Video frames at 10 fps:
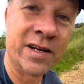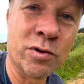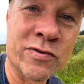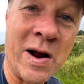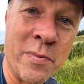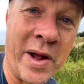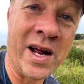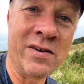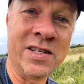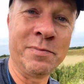little ground
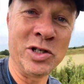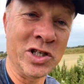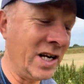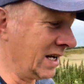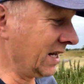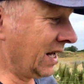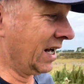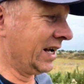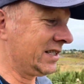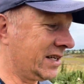beetle on his mission.
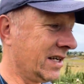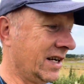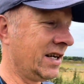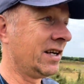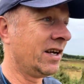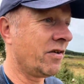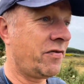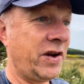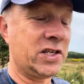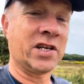He's gonna
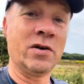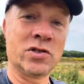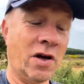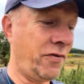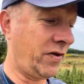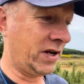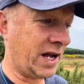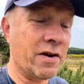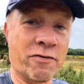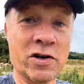finish those off,
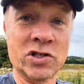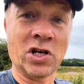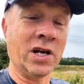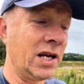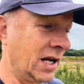get the fronts on,